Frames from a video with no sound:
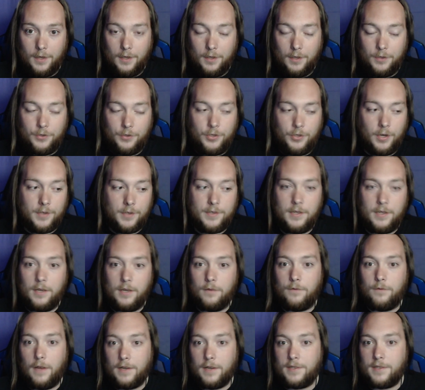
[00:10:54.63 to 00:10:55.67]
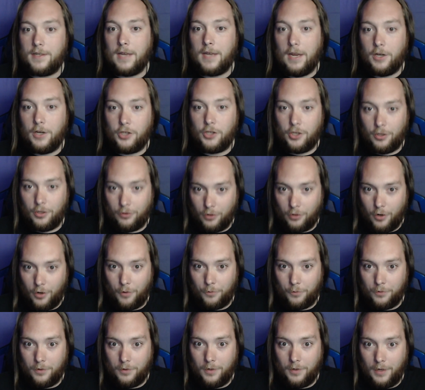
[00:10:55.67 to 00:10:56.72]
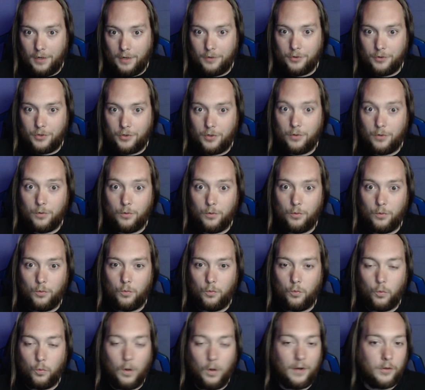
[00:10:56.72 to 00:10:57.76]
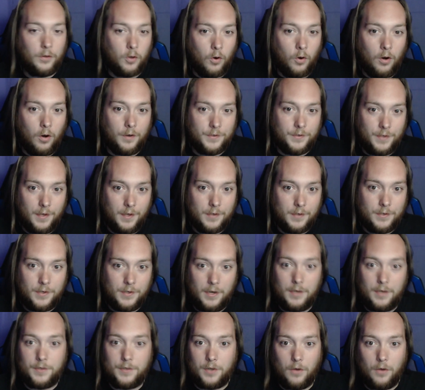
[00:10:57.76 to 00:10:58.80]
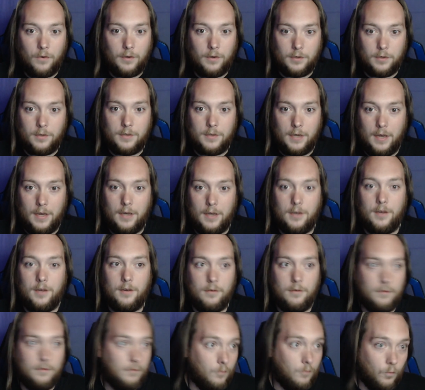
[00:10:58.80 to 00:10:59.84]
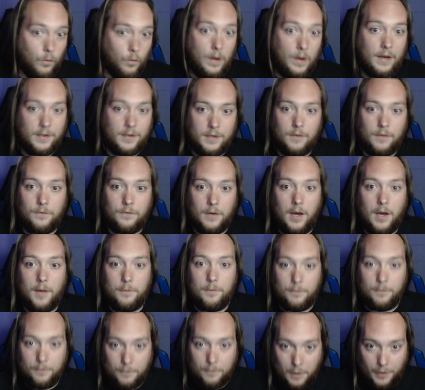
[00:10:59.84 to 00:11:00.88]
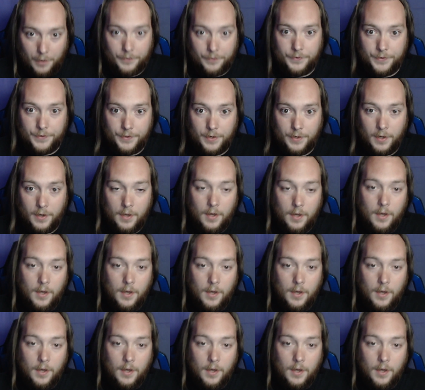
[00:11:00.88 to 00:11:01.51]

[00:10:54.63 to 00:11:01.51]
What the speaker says: Just the investigation alone into what caused this is going to take weeks, if not months.